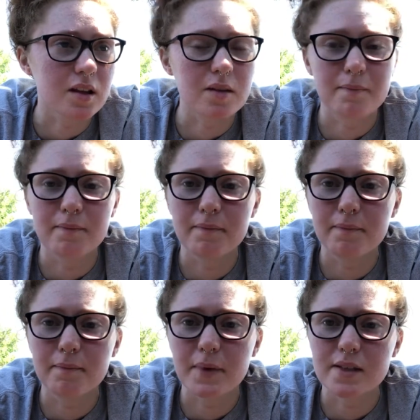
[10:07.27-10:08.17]
and
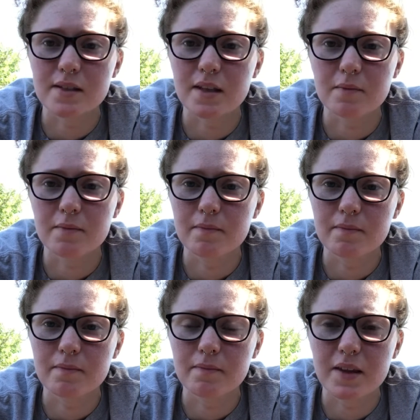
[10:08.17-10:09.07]
basically
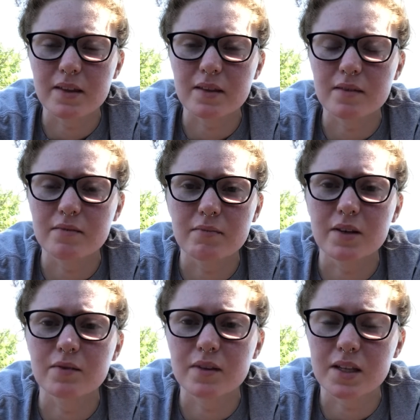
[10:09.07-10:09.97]
my
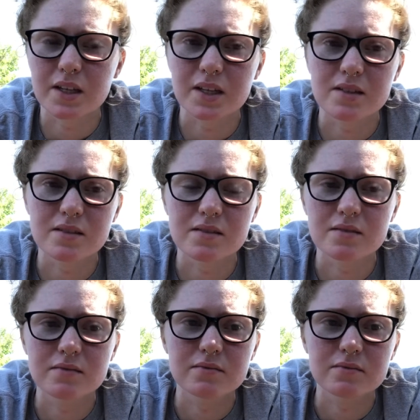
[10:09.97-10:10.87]
my own thing is
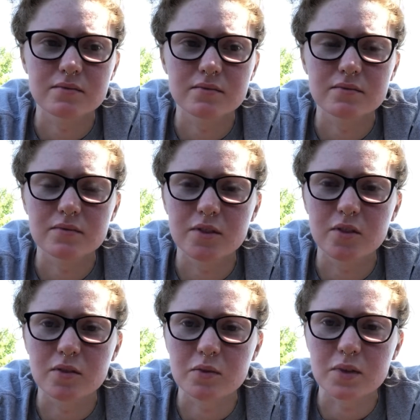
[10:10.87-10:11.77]

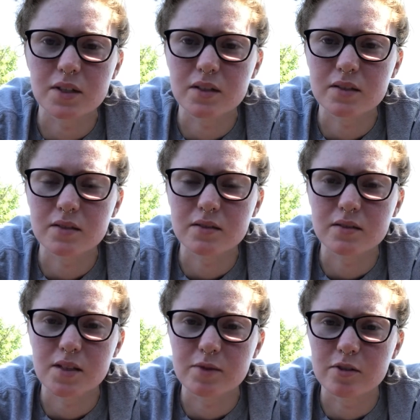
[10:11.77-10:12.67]
going to work,
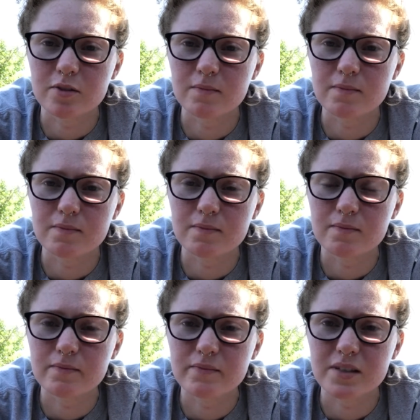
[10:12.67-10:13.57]
coming home,
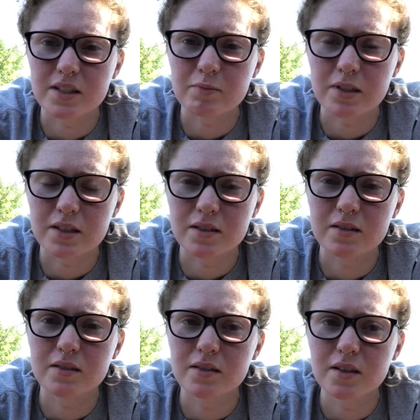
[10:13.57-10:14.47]
sleeping,
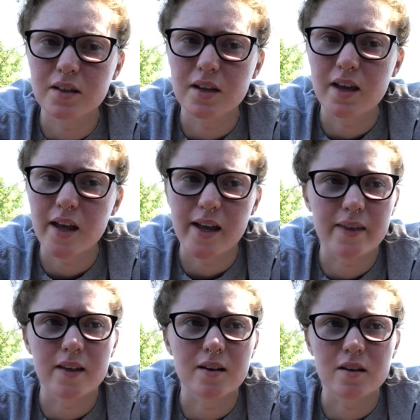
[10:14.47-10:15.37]
and
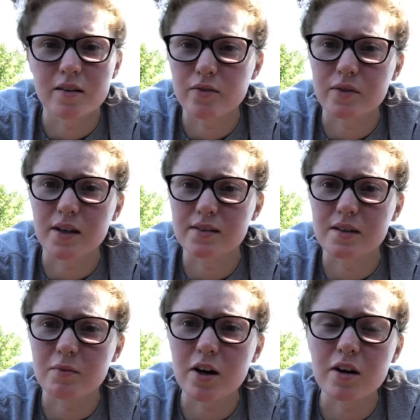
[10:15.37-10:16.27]
then on the three days that
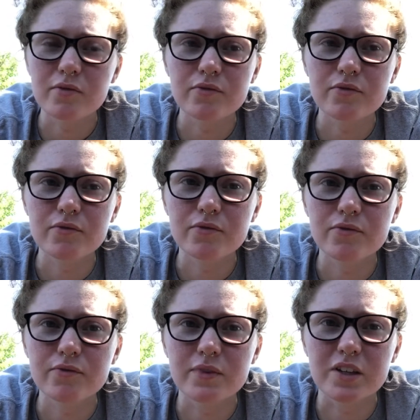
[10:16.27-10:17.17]
I'm off,
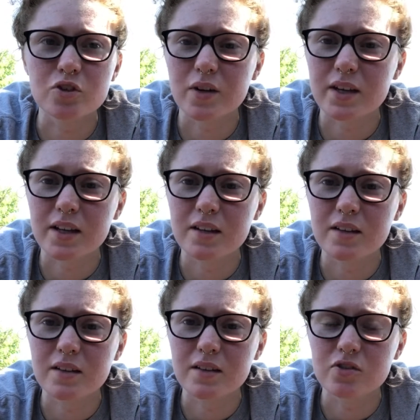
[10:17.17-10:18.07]
enjoying it,
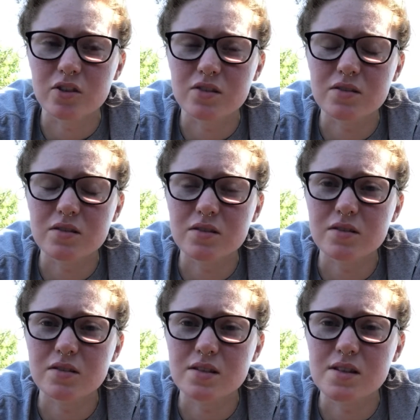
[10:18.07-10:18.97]
just
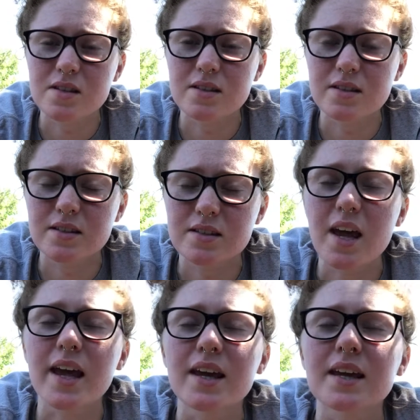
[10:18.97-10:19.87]

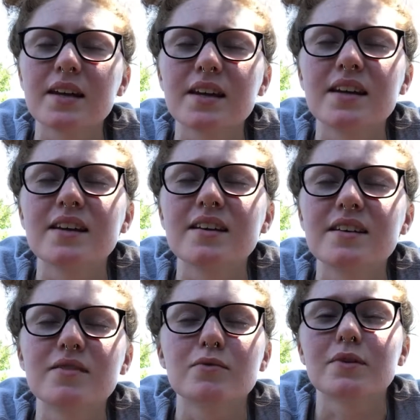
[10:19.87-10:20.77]
taking
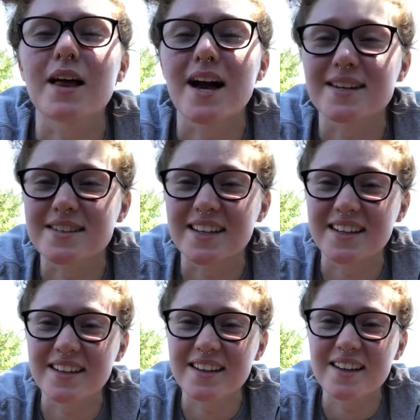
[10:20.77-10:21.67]
in,
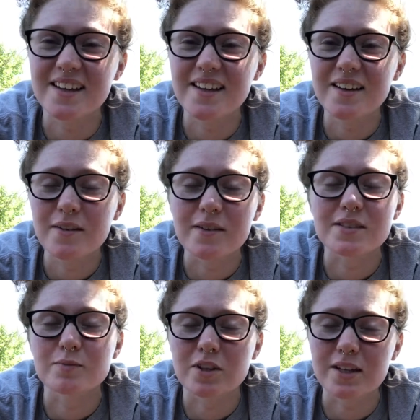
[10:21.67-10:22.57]
relaxing,
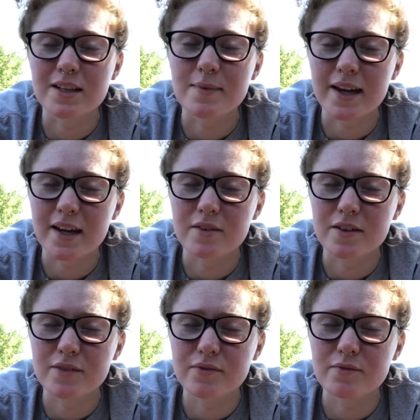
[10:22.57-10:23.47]
which I'm trying to get back out
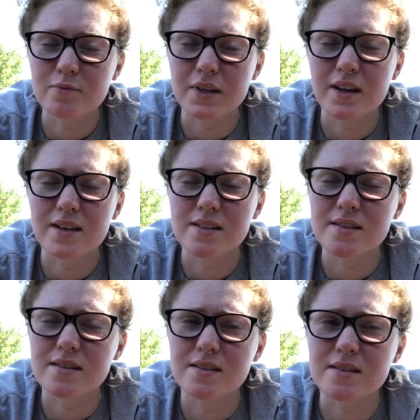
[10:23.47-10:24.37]
of
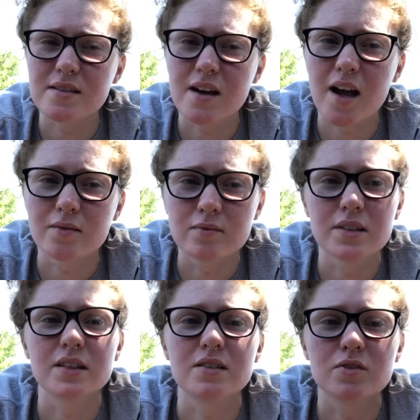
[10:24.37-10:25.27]
because I
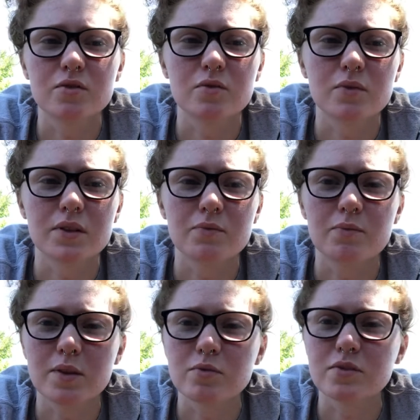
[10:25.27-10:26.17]
really do want to
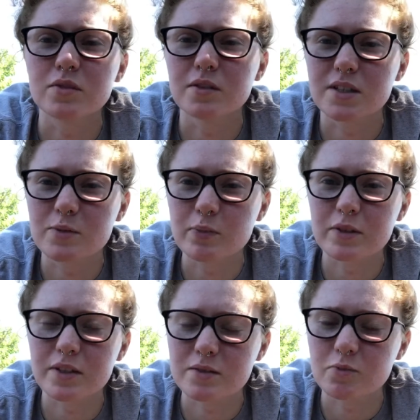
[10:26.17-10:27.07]
be able to
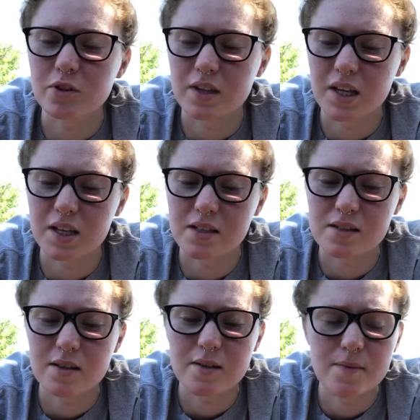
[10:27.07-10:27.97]
experience more things.